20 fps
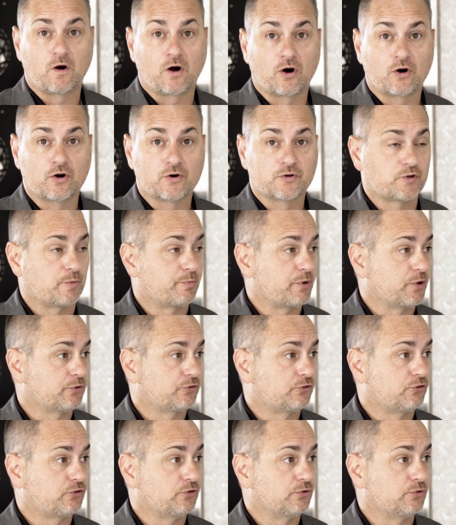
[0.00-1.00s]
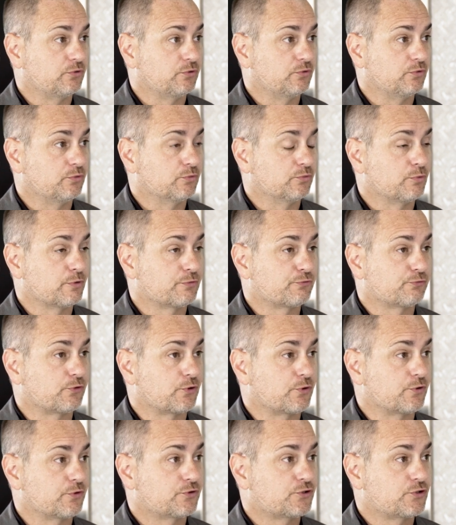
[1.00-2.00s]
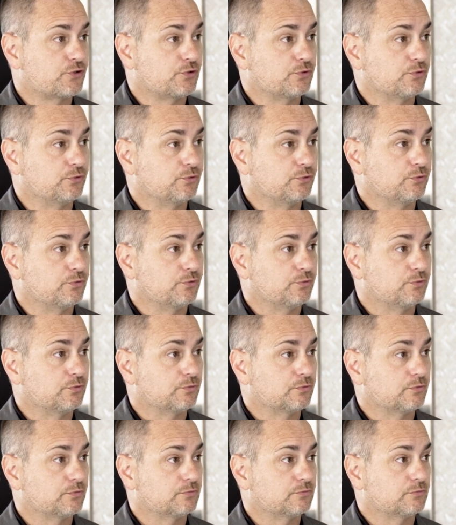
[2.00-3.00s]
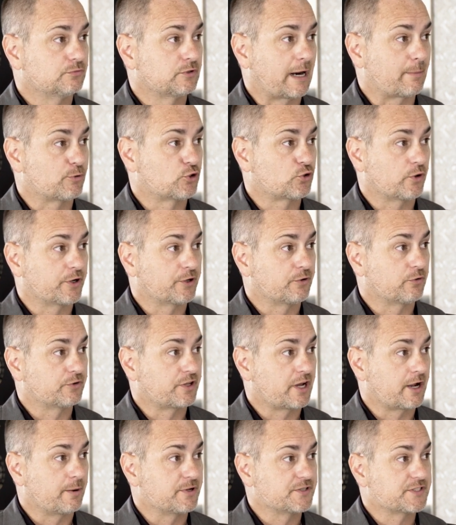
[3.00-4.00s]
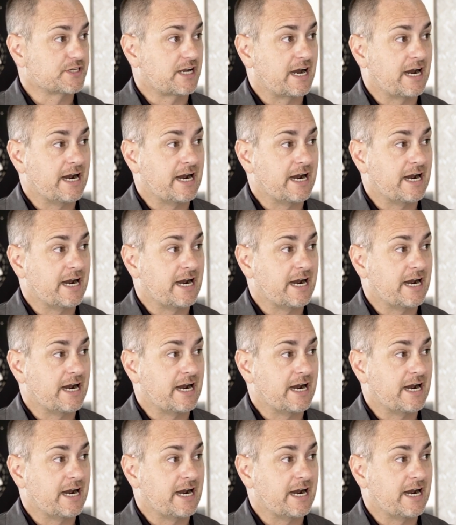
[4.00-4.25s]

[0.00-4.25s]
are supposed to refer to laboratory grown diamonds.